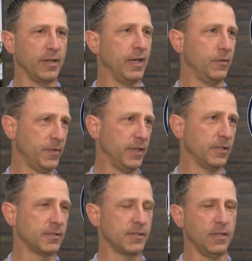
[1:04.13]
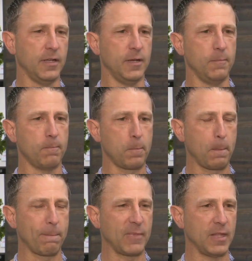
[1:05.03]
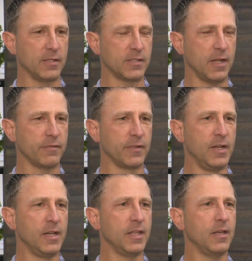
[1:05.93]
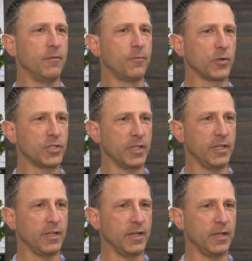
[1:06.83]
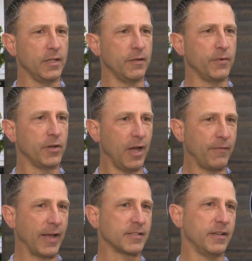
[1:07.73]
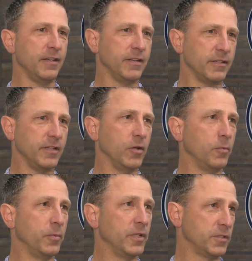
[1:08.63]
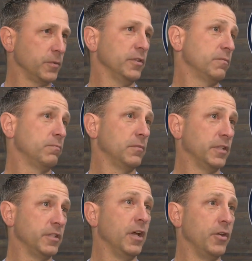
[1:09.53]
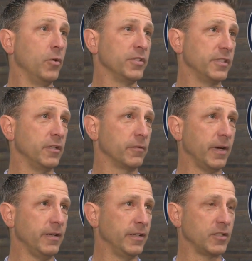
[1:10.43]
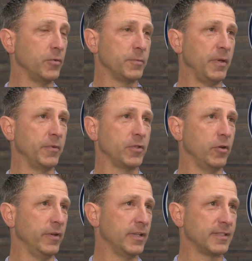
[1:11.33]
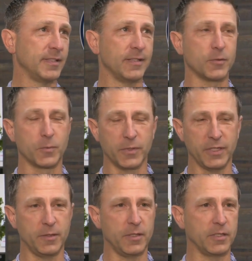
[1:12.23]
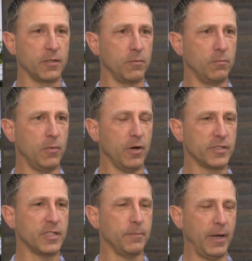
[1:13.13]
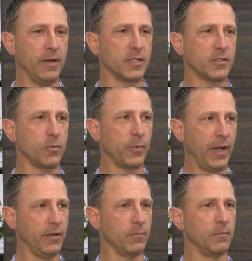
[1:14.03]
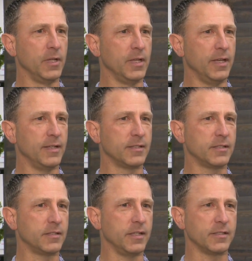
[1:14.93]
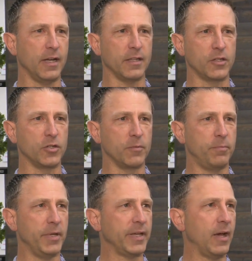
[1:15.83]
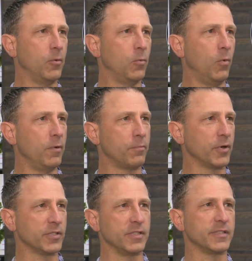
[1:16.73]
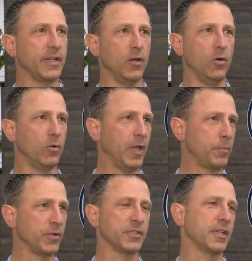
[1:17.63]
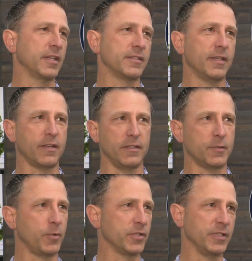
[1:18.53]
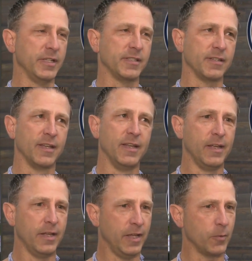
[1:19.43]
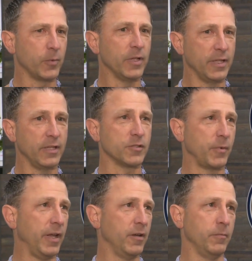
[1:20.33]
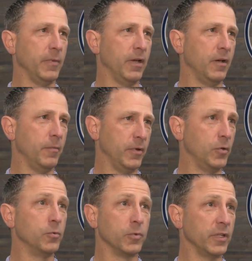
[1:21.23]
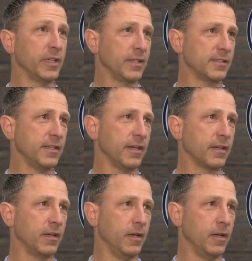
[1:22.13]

and healthy and um, and stuff. Unfortunately, uh, if you're not vaccinated, you know it's real. It's an unknown still, right? it's always been with COVID. It's it's really it's the hardest thing about it. It's so random. It's it's not like you can pick out one person and say, oh, that person's gonna get sick and this person isn't. It really is random, um, and who really gets sick.